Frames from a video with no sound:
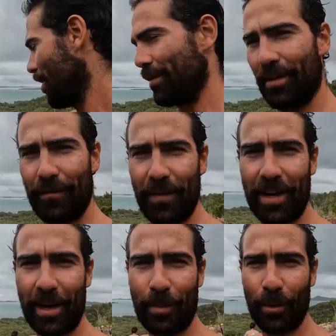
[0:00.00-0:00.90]
of an
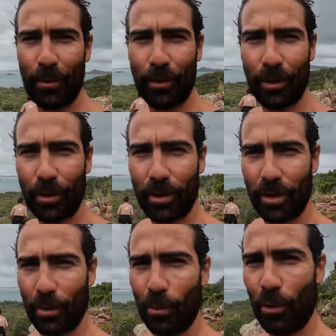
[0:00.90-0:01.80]
infinity pool
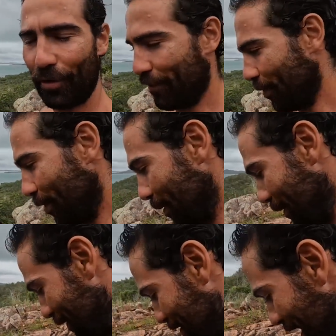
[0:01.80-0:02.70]
waterfall where we've